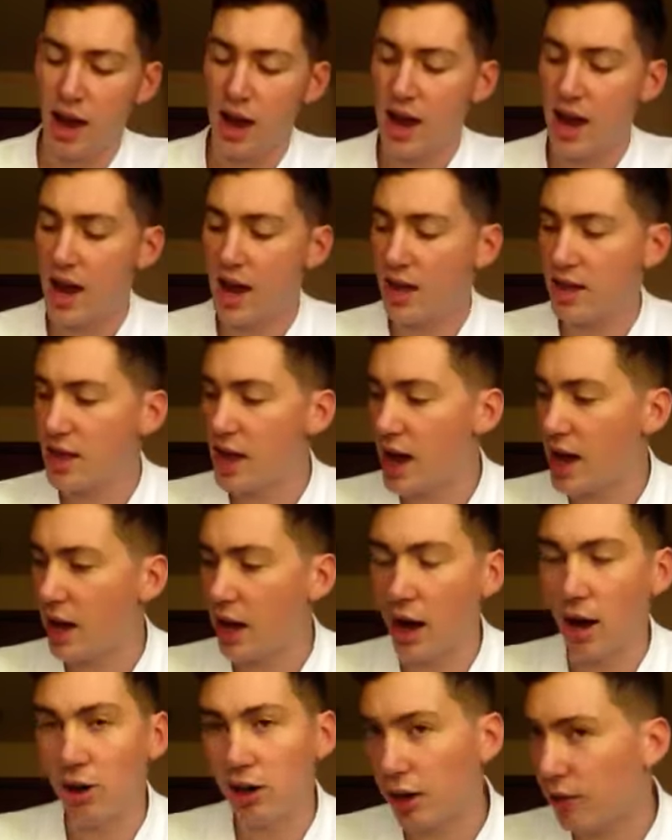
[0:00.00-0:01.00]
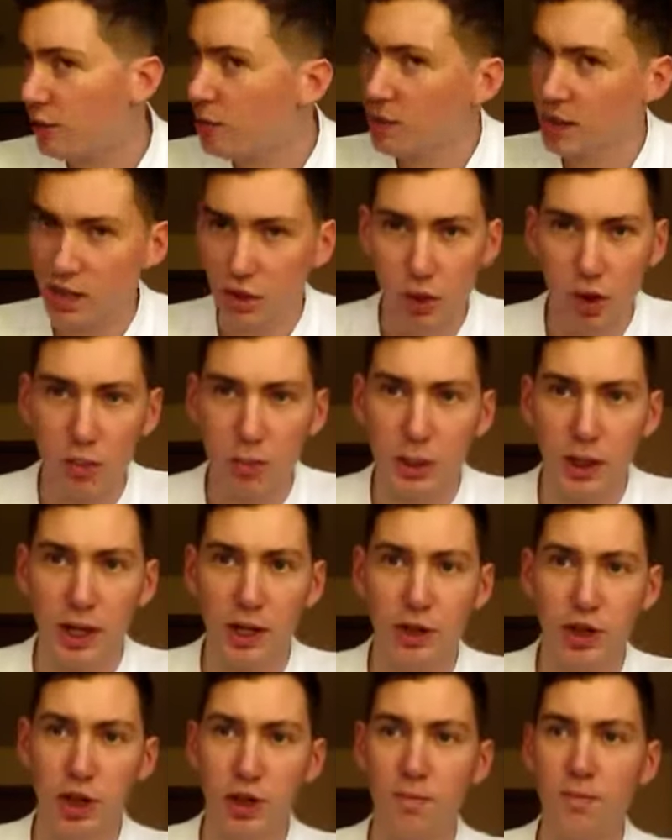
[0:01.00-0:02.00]
and then I'll give you my score
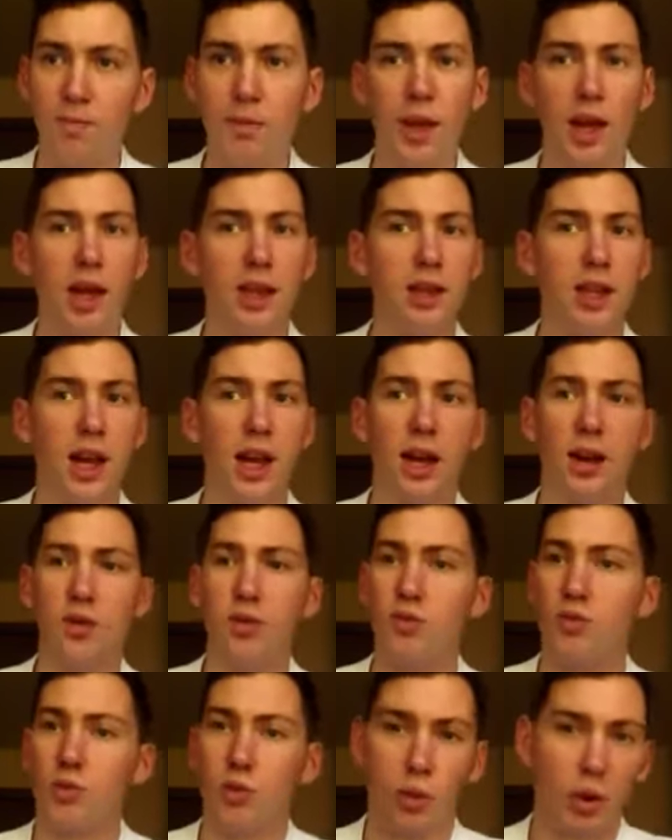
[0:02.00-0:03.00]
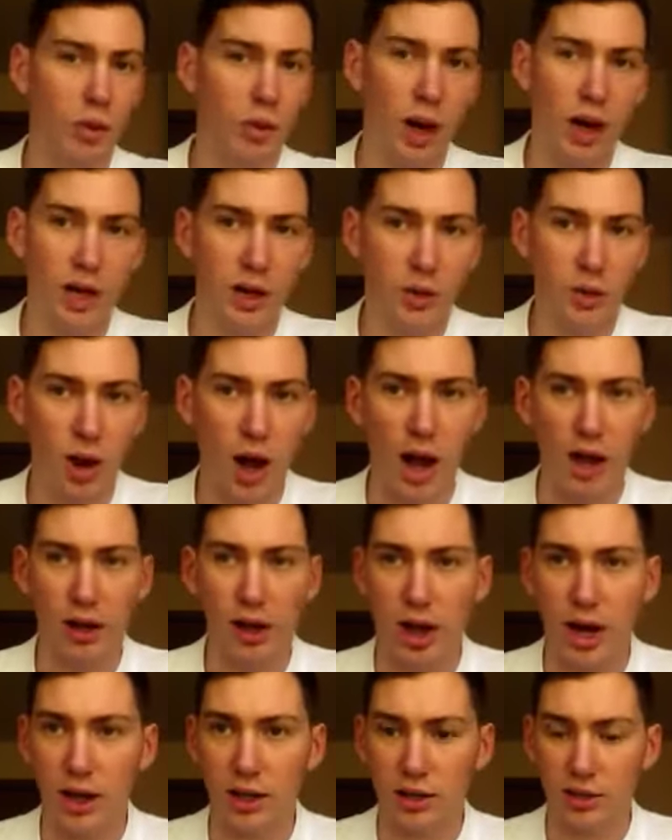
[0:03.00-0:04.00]
prediction, and then we're ready to rock,
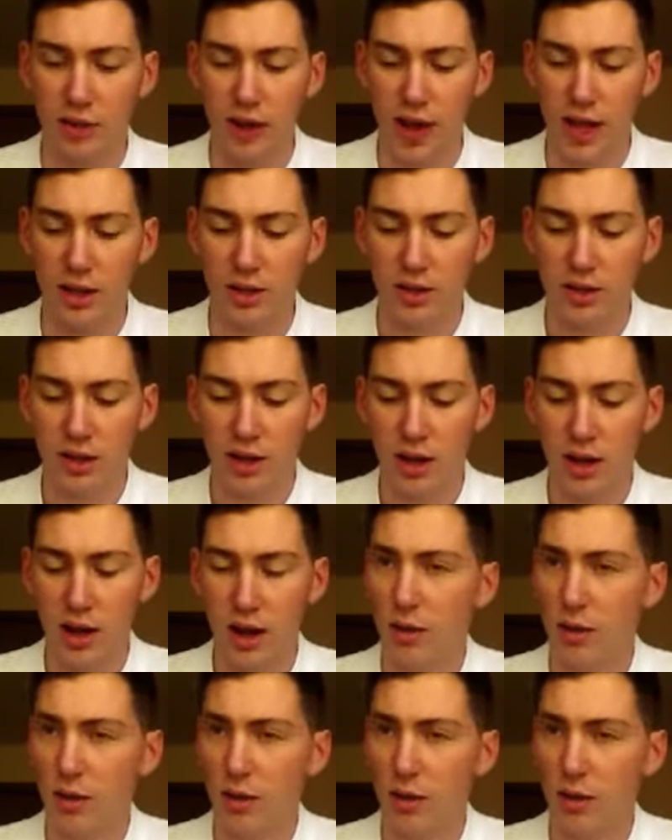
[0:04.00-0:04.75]
Hawks fans.